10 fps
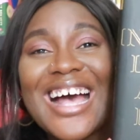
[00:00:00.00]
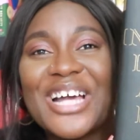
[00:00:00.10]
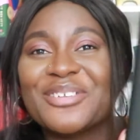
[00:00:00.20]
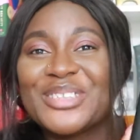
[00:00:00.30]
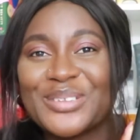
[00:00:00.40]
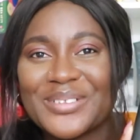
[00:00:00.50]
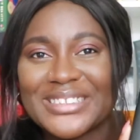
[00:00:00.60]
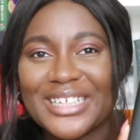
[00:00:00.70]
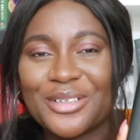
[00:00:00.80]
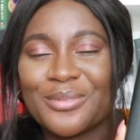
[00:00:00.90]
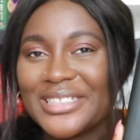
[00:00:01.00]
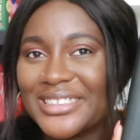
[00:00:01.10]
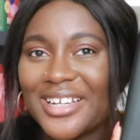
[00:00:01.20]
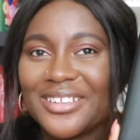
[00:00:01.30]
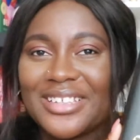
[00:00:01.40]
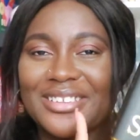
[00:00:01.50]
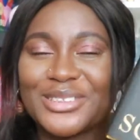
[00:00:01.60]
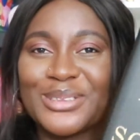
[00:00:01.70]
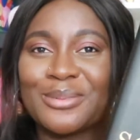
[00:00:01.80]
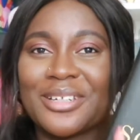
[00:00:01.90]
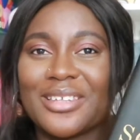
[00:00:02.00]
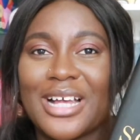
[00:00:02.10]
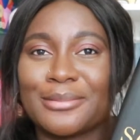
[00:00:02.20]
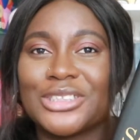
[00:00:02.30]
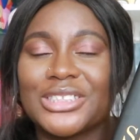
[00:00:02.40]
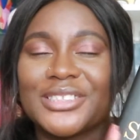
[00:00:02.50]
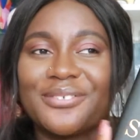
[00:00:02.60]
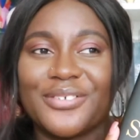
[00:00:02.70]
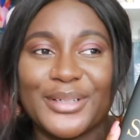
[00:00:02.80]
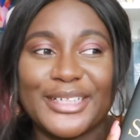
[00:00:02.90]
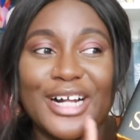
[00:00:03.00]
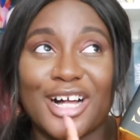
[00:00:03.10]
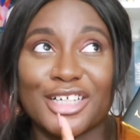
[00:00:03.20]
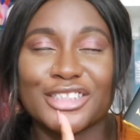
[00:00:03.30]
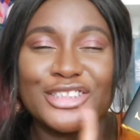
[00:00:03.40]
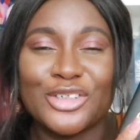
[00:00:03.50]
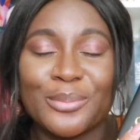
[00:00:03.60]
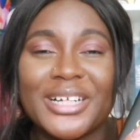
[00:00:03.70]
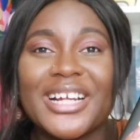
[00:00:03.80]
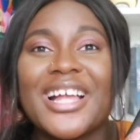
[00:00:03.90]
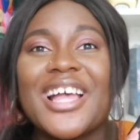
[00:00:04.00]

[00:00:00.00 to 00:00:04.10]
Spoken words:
I was so excited when I saw that this is one of the options for October.